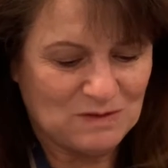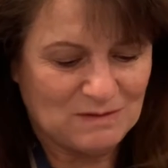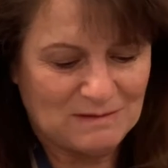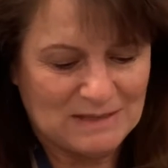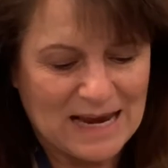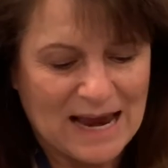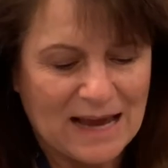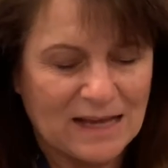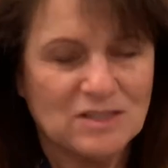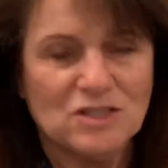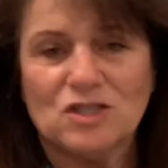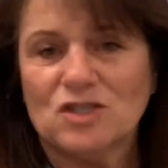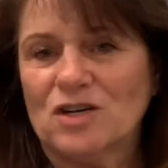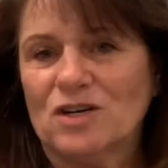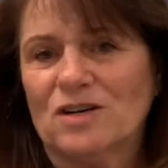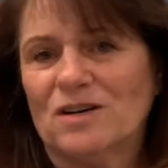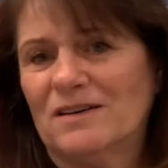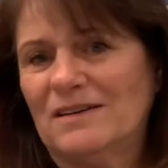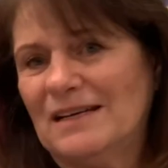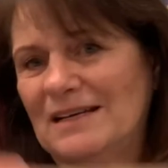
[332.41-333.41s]
Dad's
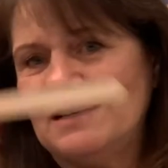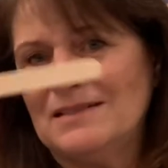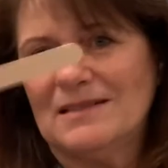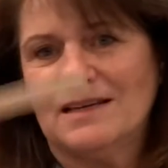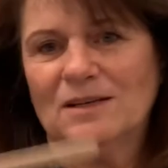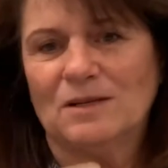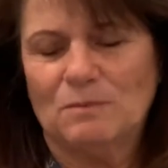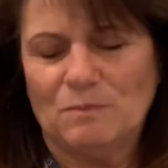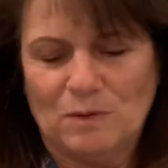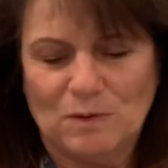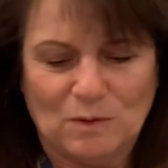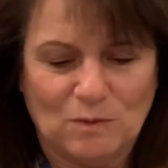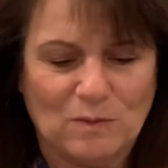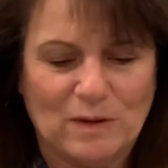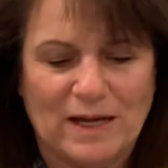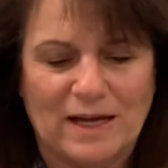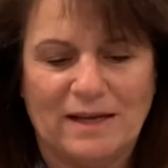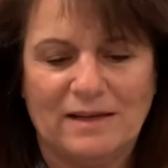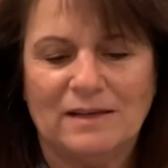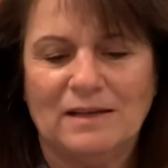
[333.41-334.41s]
turn. He's gonna pull
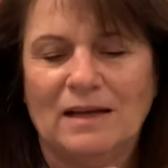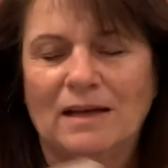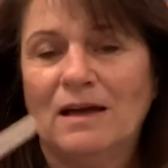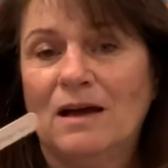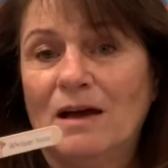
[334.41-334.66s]
one.